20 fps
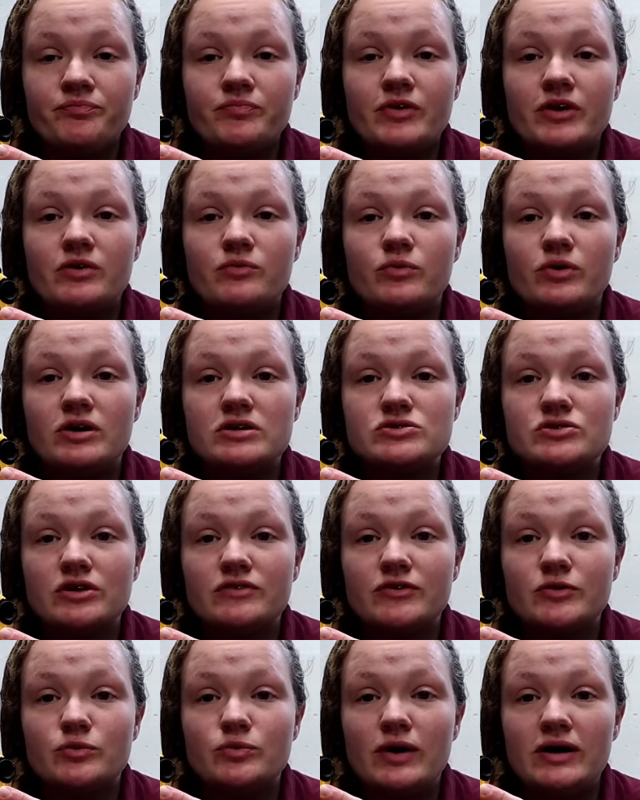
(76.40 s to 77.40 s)
We also have a
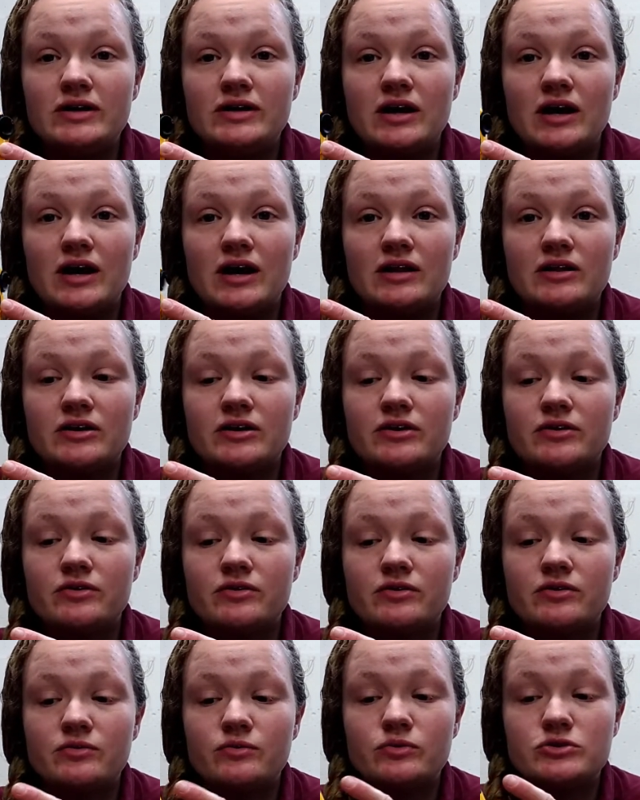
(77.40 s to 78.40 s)
red collar,
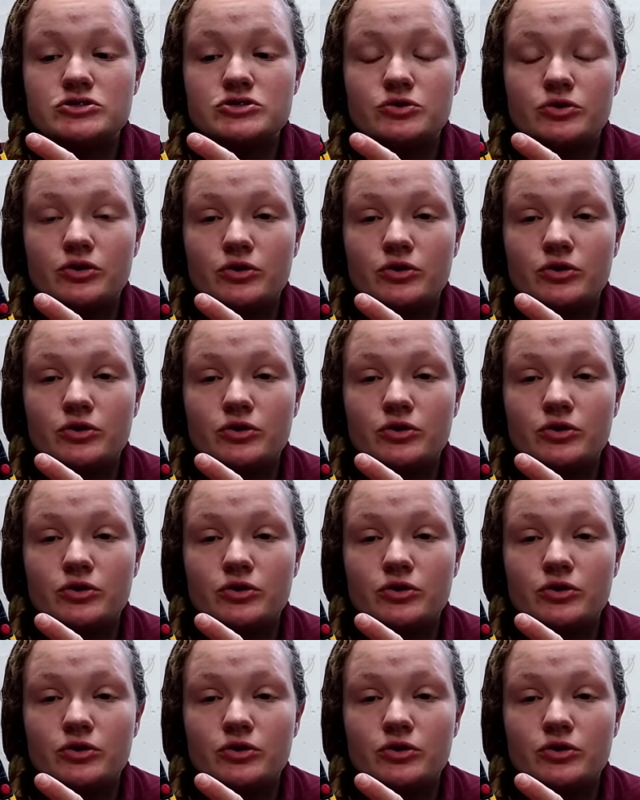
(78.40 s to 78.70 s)
which is going to